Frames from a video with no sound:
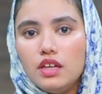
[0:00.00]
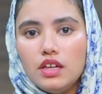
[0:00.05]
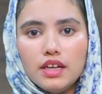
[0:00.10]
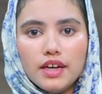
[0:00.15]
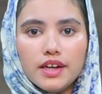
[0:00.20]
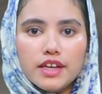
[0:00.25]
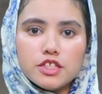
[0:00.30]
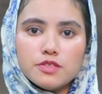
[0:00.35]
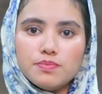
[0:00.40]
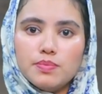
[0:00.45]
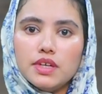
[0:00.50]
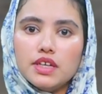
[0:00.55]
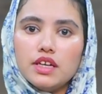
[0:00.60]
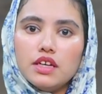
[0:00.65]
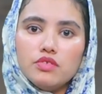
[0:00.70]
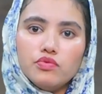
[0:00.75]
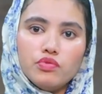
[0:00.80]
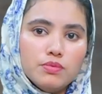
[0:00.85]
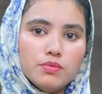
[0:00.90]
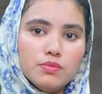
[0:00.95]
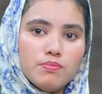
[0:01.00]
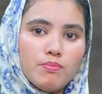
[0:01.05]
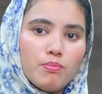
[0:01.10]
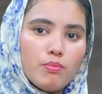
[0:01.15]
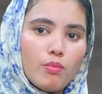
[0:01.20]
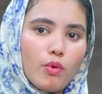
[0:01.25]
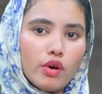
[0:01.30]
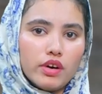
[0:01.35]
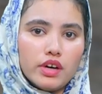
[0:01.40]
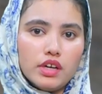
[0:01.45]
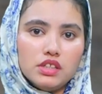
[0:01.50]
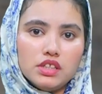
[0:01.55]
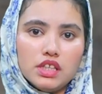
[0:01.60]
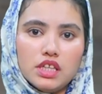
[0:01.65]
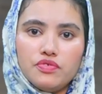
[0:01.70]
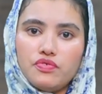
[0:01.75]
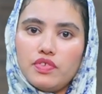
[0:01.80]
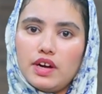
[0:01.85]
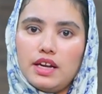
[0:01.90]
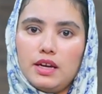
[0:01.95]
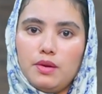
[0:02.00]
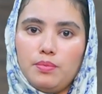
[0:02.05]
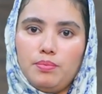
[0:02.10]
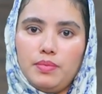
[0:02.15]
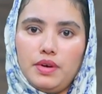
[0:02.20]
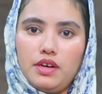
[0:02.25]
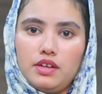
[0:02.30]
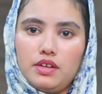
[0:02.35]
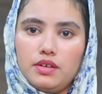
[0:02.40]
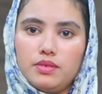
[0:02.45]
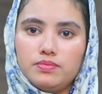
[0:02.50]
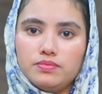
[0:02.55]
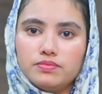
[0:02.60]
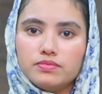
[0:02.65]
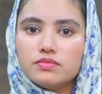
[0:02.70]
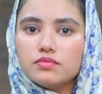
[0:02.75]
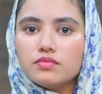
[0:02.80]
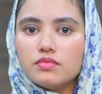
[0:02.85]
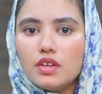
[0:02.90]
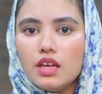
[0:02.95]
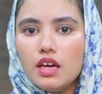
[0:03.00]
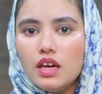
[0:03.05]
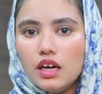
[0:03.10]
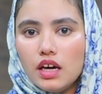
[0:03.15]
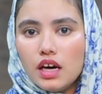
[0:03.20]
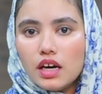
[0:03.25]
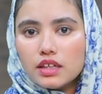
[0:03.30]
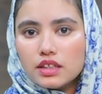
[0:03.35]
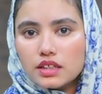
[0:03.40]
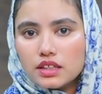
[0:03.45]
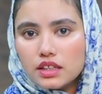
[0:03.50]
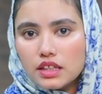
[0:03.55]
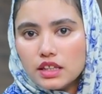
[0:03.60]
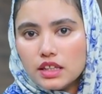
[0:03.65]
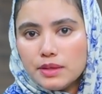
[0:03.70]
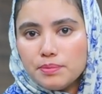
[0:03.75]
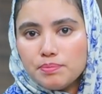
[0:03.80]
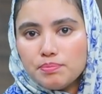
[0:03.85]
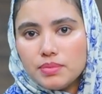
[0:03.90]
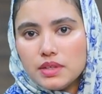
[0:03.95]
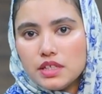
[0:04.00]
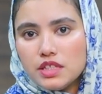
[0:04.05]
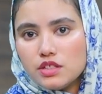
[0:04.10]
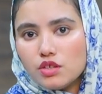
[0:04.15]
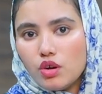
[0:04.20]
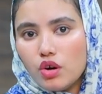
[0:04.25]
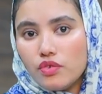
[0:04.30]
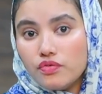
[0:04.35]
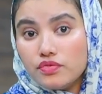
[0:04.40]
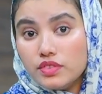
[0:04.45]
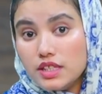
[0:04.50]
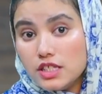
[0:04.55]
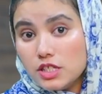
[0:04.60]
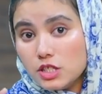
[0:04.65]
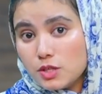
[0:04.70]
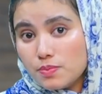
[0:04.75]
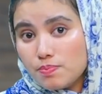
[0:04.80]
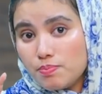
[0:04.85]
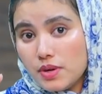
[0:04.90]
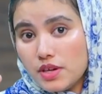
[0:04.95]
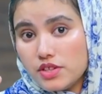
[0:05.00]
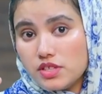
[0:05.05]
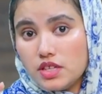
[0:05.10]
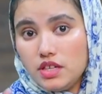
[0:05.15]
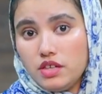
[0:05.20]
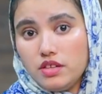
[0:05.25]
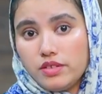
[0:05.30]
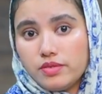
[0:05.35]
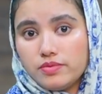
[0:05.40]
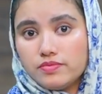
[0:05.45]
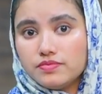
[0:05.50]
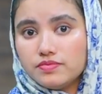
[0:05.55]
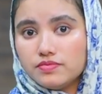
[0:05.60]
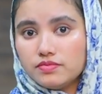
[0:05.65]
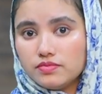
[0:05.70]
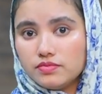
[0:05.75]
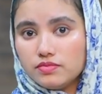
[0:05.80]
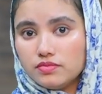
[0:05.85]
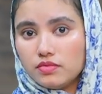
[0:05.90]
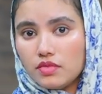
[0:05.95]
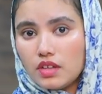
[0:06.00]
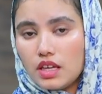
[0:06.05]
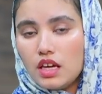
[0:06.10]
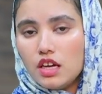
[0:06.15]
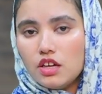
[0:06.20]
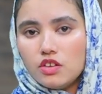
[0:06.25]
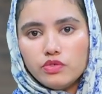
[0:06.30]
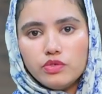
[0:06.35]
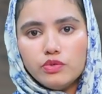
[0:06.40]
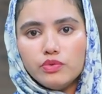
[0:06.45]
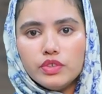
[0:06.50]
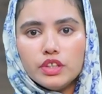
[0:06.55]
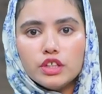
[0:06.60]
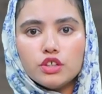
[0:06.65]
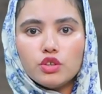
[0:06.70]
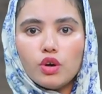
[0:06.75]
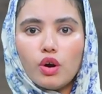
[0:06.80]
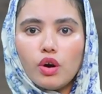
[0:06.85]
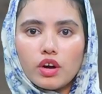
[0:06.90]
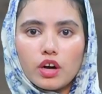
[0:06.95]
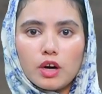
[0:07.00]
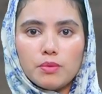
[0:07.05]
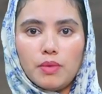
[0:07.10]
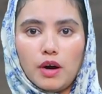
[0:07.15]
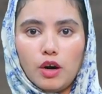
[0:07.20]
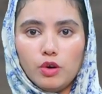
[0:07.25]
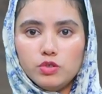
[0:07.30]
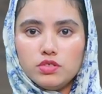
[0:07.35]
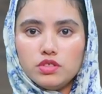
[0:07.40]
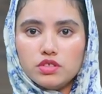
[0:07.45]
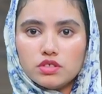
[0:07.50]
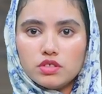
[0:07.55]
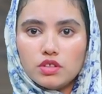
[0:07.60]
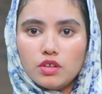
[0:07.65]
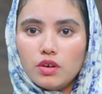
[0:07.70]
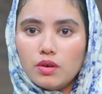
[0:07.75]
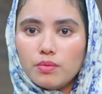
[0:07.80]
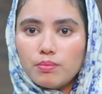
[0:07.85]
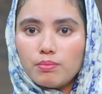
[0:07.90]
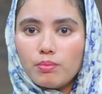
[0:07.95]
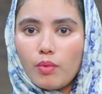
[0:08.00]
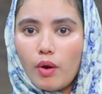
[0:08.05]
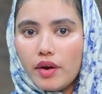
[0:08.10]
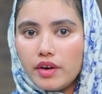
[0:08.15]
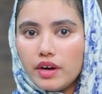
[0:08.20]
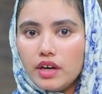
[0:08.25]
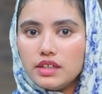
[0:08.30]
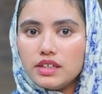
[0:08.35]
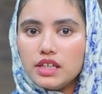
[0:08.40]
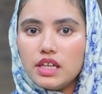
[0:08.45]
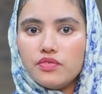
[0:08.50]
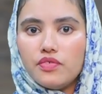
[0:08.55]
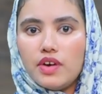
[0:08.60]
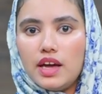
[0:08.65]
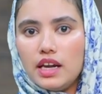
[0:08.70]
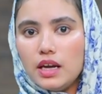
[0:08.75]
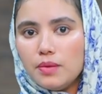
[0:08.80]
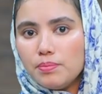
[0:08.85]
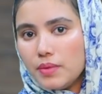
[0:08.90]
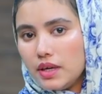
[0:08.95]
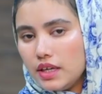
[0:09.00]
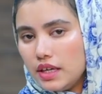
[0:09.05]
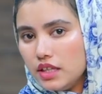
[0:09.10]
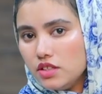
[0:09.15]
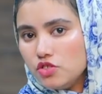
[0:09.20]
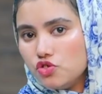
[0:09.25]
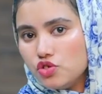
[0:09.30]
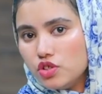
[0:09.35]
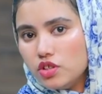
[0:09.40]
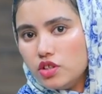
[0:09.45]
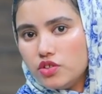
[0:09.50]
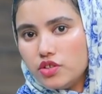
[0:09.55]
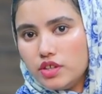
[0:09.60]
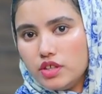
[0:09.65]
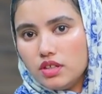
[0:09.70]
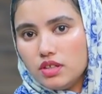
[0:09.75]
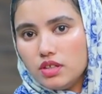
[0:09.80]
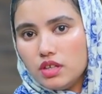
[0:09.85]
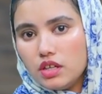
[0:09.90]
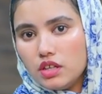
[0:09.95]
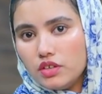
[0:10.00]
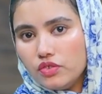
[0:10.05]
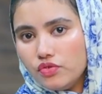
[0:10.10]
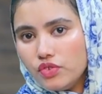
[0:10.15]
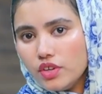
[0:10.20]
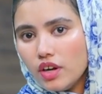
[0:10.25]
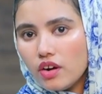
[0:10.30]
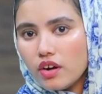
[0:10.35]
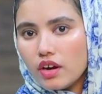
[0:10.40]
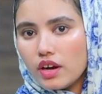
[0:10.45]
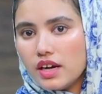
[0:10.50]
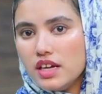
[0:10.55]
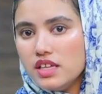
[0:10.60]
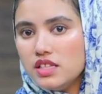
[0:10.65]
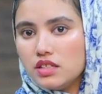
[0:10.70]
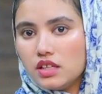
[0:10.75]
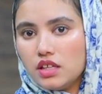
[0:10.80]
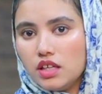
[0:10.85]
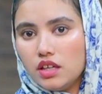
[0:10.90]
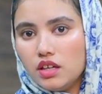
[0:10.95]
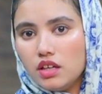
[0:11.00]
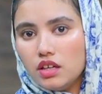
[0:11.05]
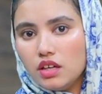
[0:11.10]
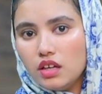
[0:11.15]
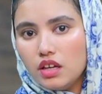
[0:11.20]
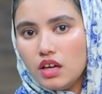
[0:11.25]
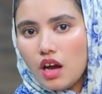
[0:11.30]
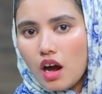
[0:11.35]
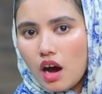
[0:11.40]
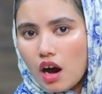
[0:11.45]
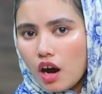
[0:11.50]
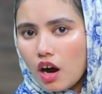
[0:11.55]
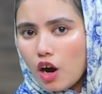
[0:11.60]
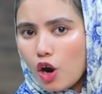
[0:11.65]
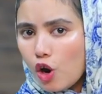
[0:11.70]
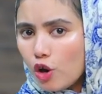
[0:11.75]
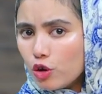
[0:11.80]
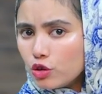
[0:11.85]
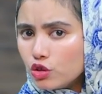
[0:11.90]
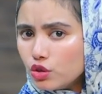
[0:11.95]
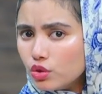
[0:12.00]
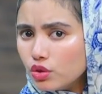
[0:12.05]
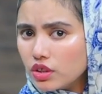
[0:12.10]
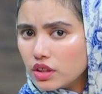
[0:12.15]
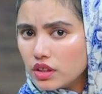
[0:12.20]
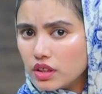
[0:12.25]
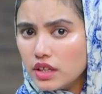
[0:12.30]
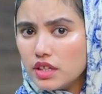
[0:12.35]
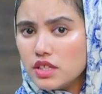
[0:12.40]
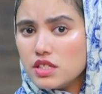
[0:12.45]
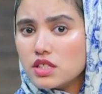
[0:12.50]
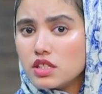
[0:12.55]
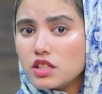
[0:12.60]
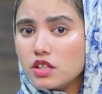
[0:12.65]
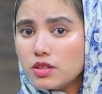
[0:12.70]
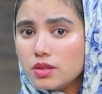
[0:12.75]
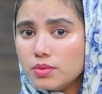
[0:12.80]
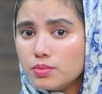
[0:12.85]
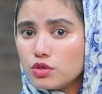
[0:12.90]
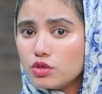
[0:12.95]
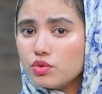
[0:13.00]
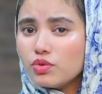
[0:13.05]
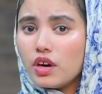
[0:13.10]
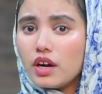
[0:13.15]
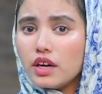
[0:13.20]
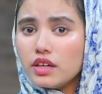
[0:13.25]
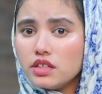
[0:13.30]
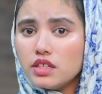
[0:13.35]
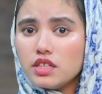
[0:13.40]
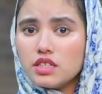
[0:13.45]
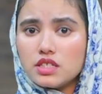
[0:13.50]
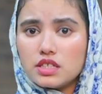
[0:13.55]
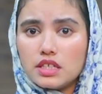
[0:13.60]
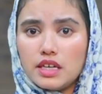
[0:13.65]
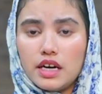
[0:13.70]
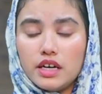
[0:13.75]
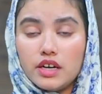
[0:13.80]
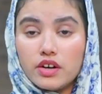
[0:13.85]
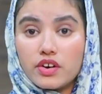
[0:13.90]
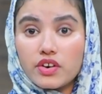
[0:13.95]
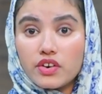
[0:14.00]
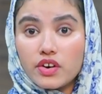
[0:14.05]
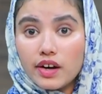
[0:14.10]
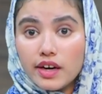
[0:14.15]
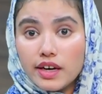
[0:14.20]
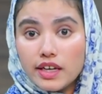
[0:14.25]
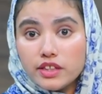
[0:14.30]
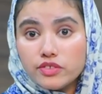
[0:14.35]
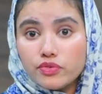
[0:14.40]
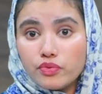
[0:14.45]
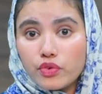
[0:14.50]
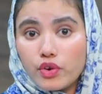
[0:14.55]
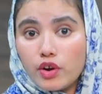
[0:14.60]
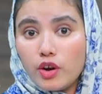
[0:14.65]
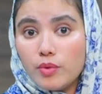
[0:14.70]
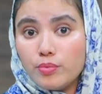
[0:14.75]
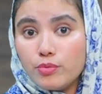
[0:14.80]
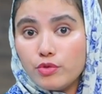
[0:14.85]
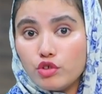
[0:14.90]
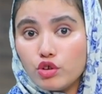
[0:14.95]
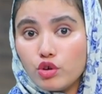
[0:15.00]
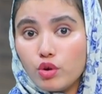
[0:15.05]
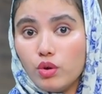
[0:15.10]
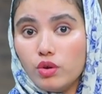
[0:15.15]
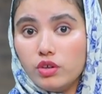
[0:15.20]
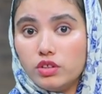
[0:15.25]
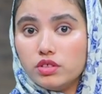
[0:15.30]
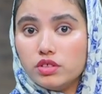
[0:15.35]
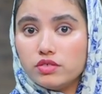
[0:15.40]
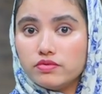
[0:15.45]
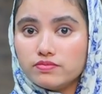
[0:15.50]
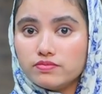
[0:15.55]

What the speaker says: Let's begin with moral development, a key piece of this puzzle. When we talk about moral development in children, we are asking, how do kids come to understand right from wrong?